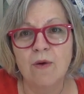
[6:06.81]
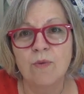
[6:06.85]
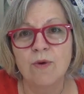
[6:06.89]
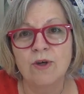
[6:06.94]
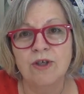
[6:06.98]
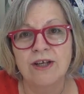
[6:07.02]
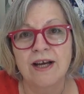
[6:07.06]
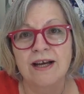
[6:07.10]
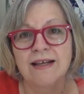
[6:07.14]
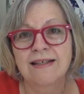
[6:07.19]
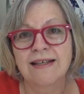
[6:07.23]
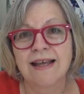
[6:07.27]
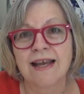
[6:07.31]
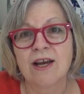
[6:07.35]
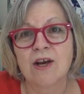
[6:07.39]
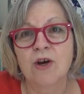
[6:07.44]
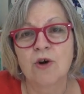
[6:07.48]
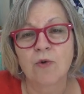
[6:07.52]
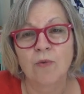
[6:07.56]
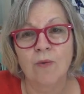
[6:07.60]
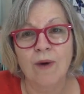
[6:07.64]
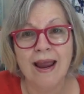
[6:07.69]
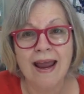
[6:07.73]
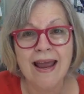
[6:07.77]
which has a
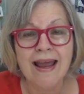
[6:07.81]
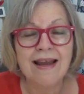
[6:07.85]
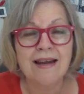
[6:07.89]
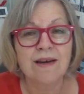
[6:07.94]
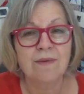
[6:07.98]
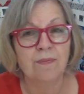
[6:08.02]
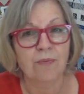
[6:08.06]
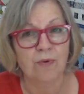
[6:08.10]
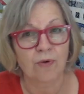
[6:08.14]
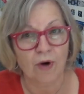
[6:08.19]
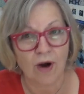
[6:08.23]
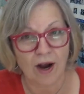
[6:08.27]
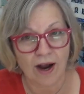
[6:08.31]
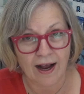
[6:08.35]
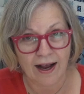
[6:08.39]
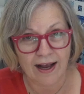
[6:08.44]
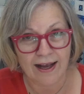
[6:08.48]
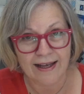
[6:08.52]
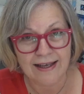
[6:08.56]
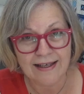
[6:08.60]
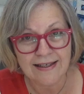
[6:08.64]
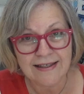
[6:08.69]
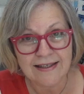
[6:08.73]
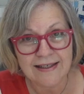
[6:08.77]
grand
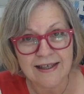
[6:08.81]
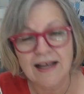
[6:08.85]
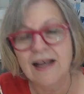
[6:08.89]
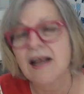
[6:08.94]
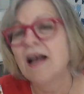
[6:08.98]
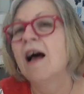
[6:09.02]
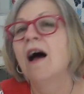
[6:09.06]
prize.